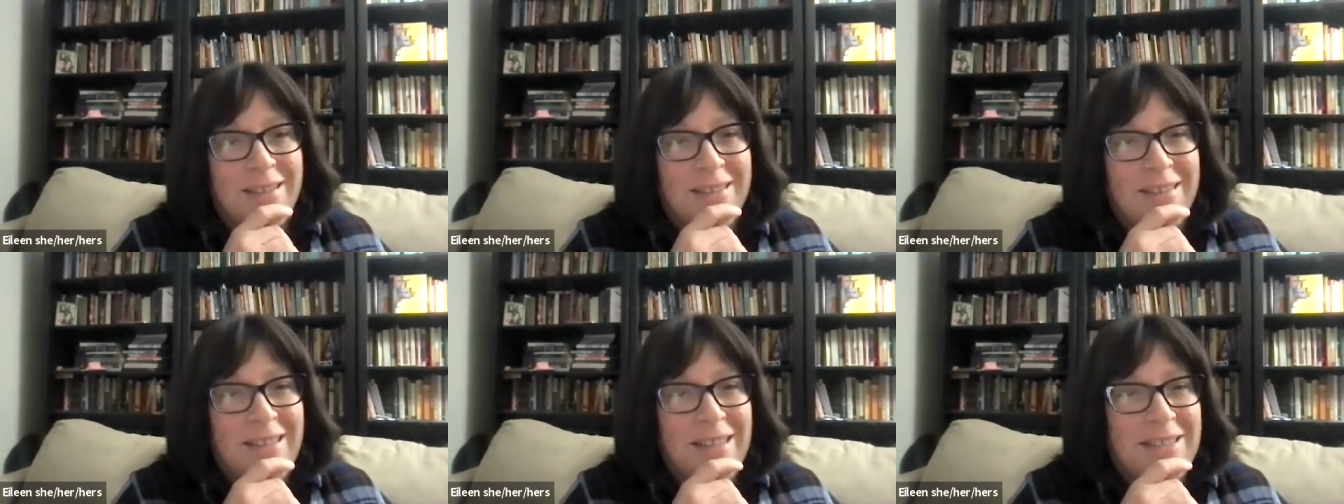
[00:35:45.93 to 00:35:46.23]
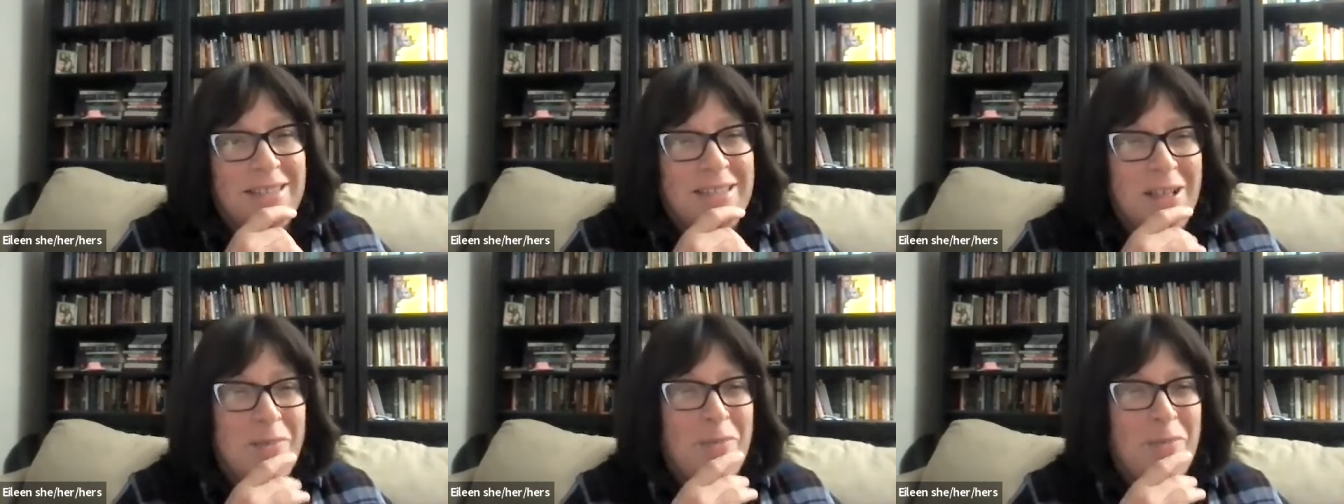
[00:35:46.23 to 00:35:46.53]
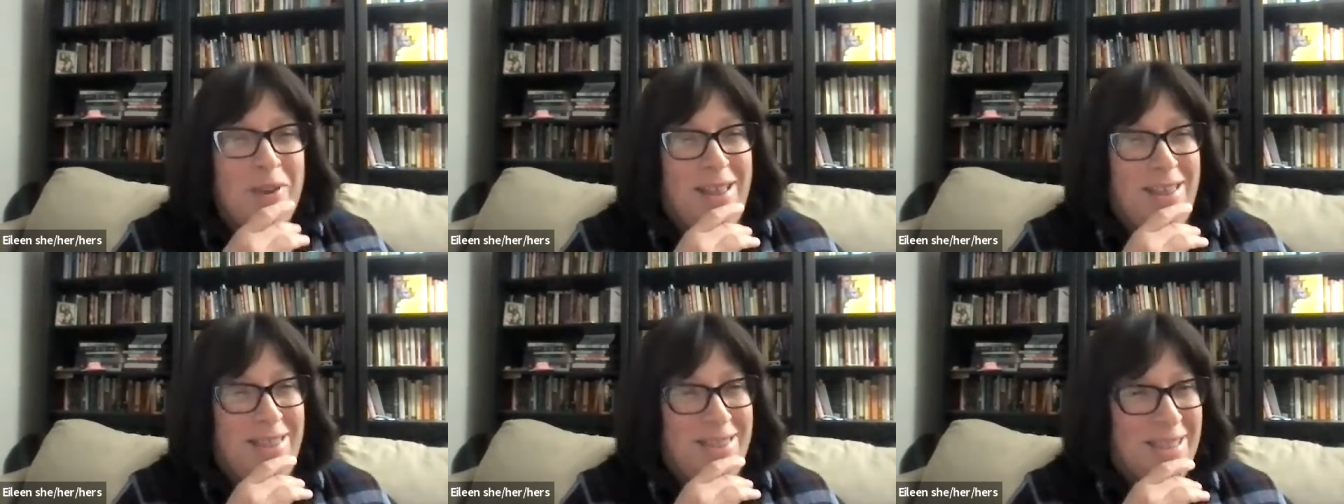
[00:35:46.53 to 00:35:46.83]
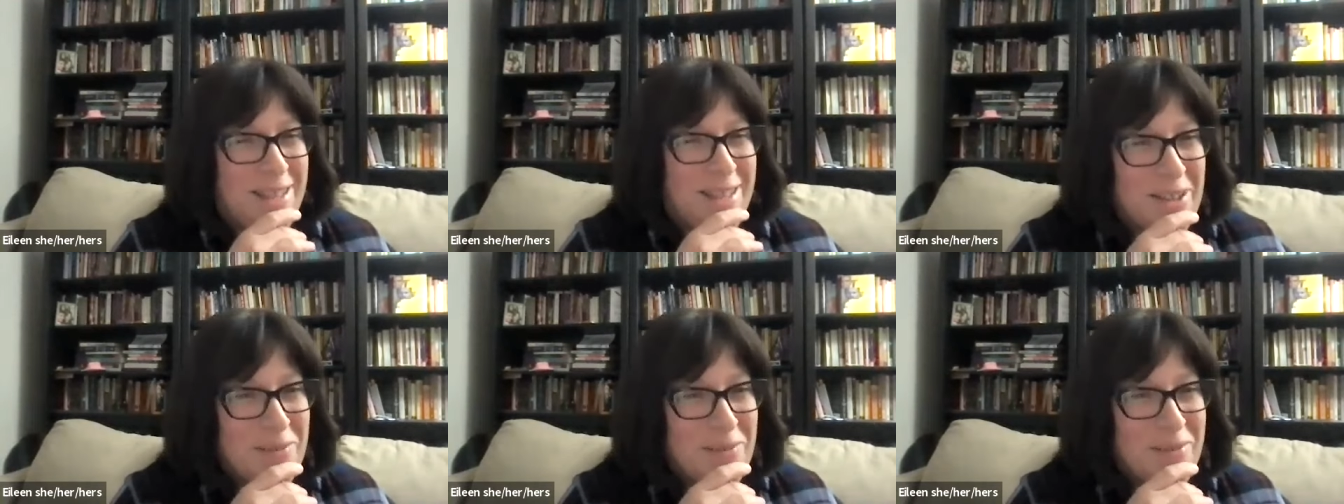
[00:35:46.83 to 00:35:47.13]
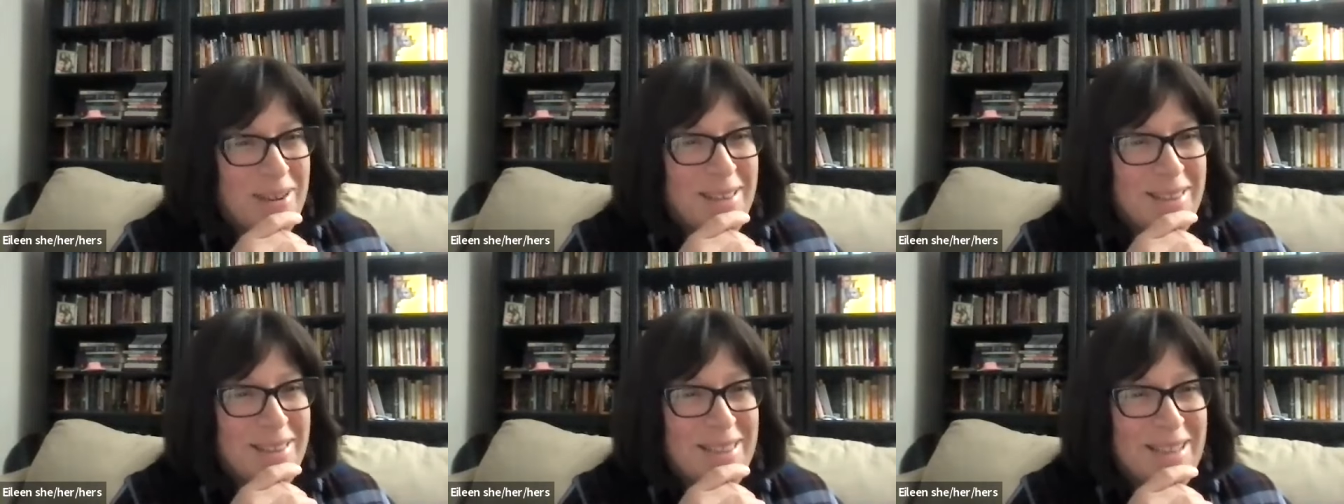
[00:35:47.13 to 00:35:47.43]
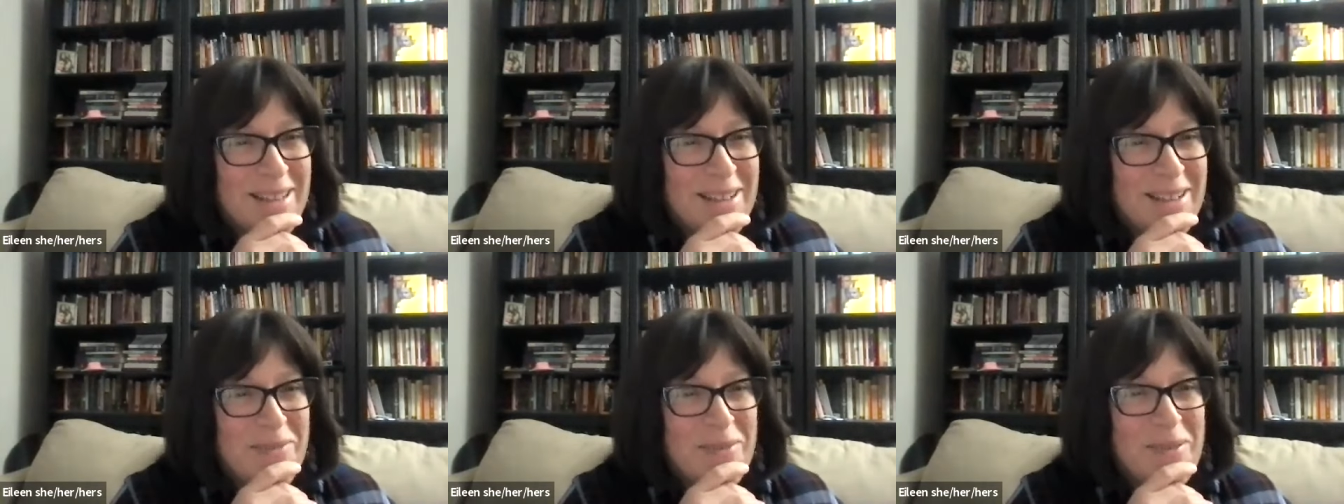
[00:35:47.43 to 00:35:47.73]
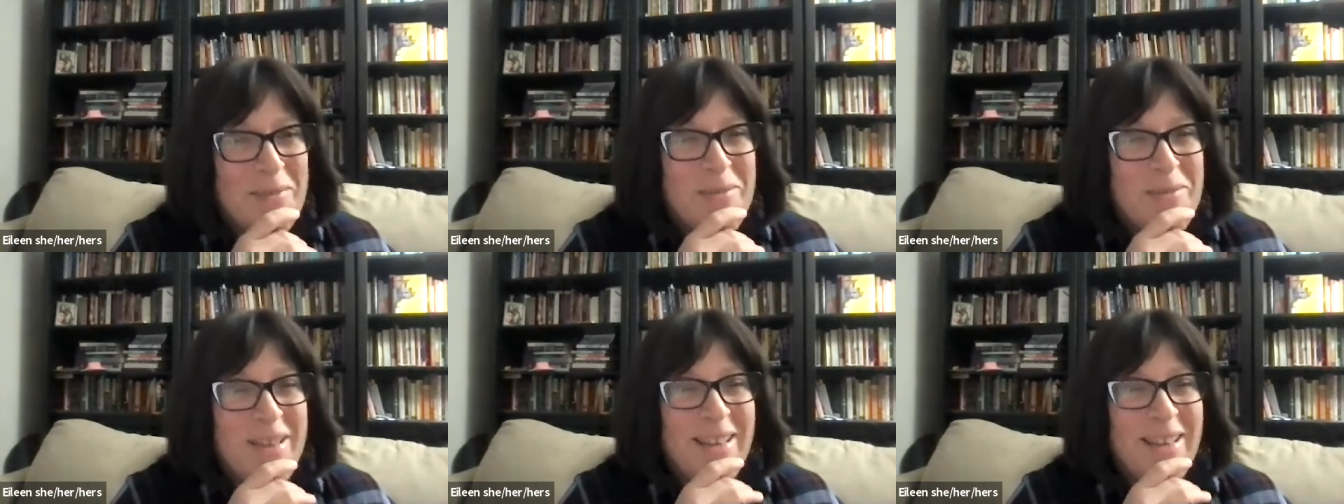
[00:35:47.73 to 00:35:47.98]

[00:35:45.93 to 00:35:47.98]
that's not what I think of when I think of him.